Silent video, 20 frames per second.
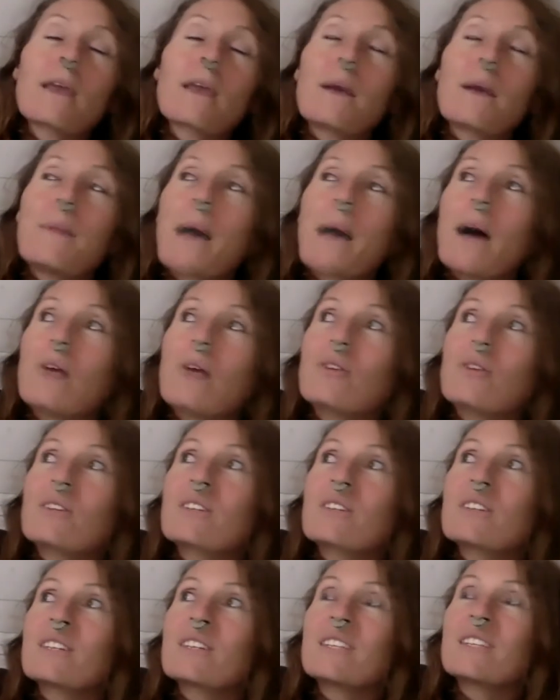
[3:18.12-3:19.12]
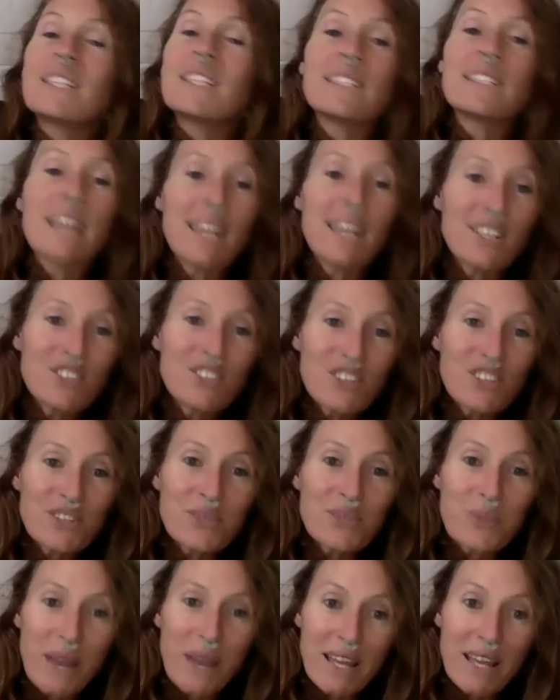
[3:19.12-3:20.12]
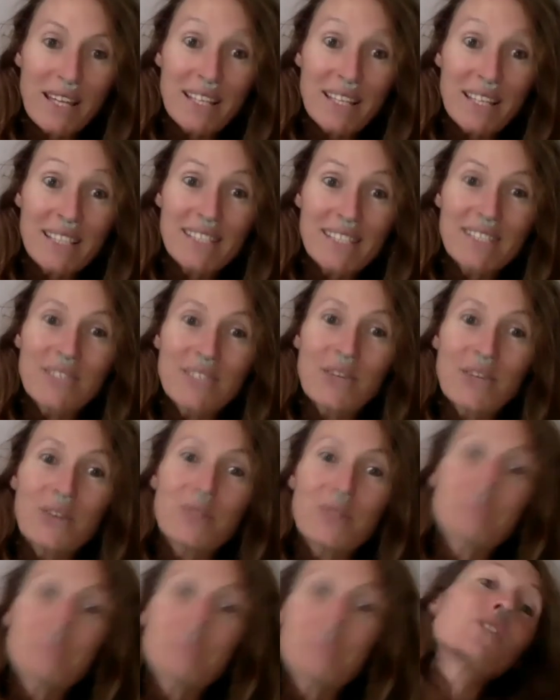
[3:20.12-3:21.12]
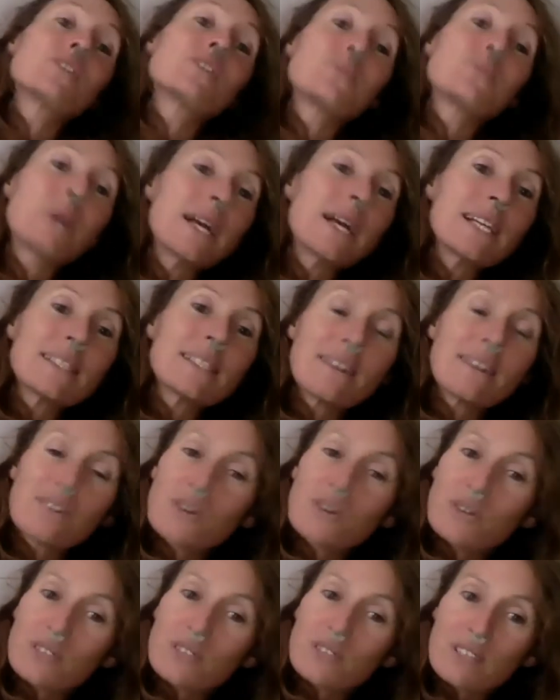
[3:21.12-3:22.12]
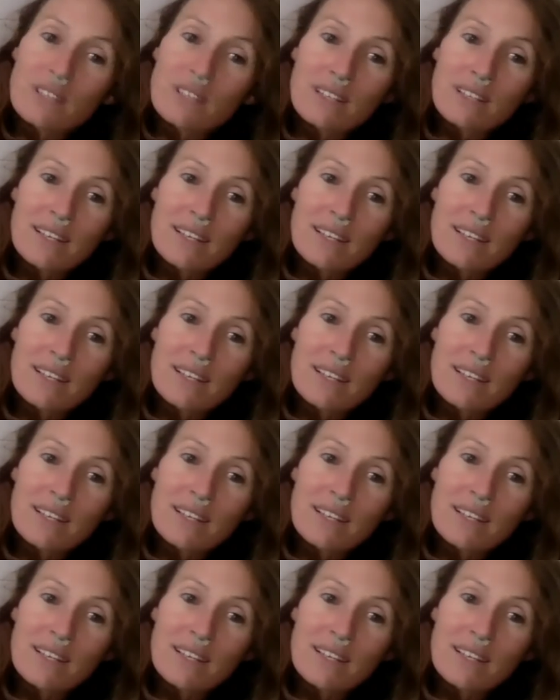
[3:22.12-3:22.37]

about these ancient ways. The modern ways are not